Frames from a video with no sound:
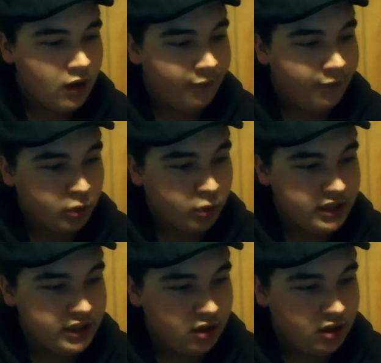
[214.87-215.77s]

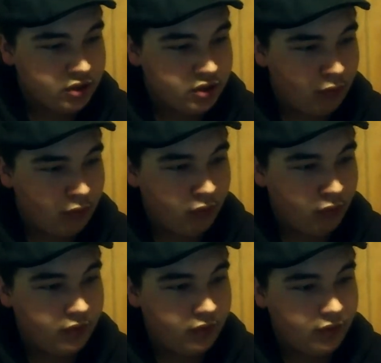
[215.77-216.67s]
14 songs total.
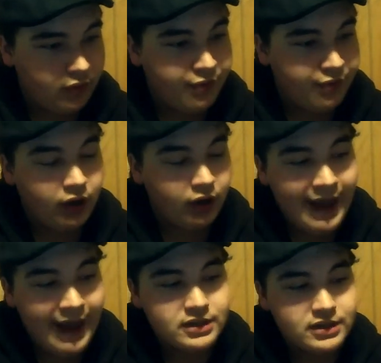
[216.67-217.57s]
The
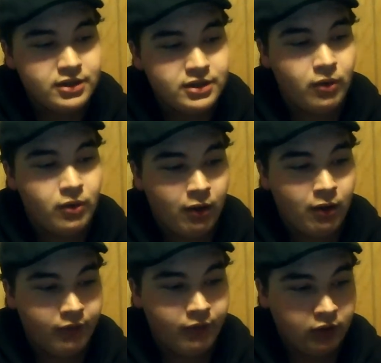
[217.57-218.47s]
last 2,
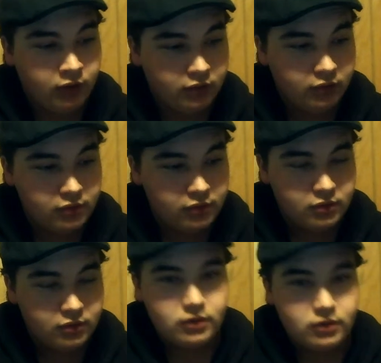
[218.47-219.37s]
however,
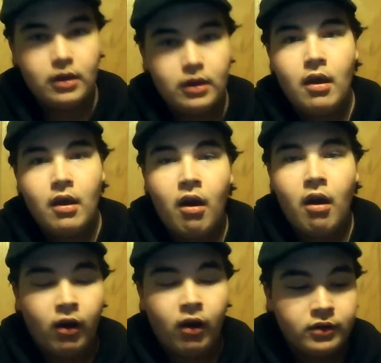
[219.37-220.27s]

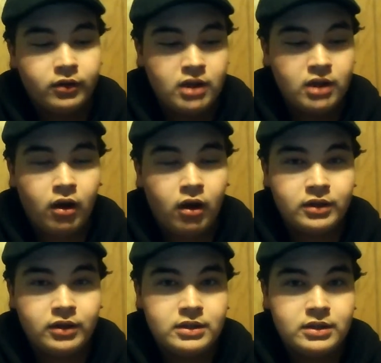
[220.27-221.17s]
are
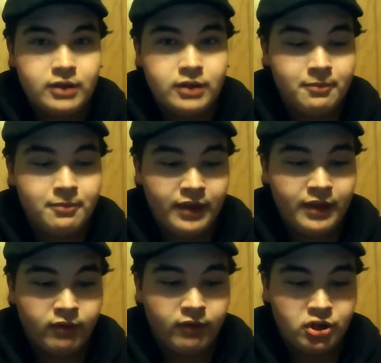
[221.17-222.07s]
songs done by
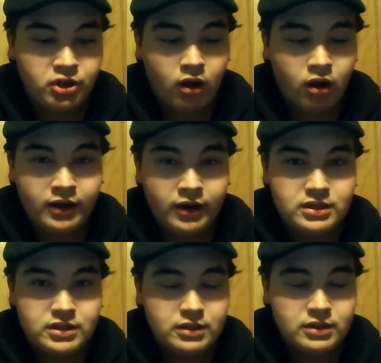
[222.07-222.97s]
the original
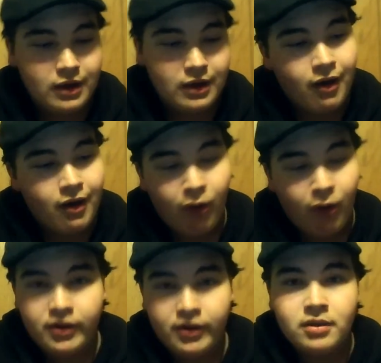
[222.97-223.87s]
artists.
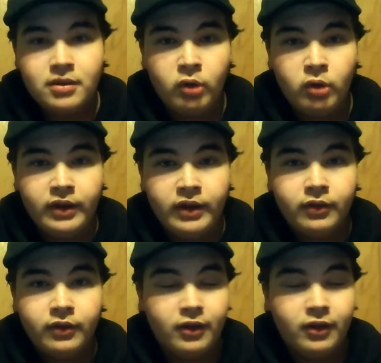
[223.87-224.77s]
All the other
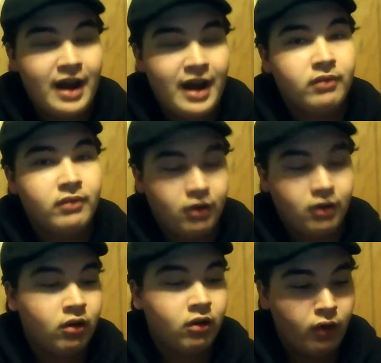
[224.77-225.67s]
movies, they're not,
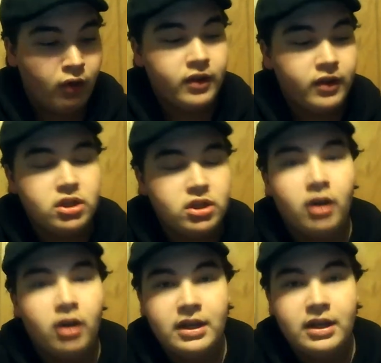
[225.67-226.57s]
or all the other
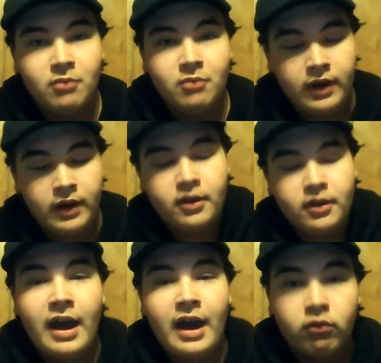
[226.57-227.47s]
songs in the movie, they're
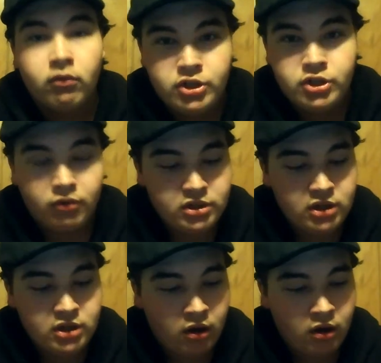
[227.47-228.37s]
not original
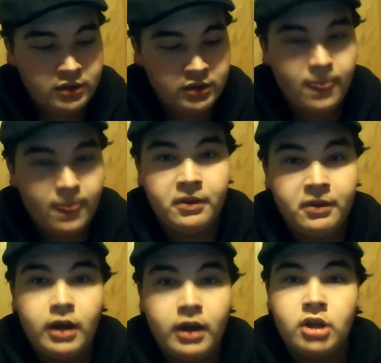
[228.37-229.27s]
songs, but
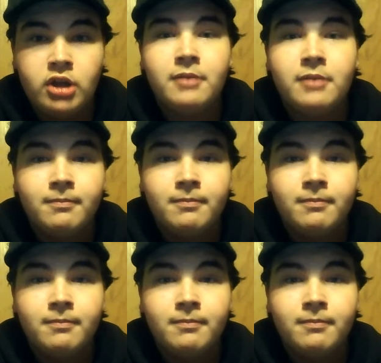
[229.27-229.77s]
they are done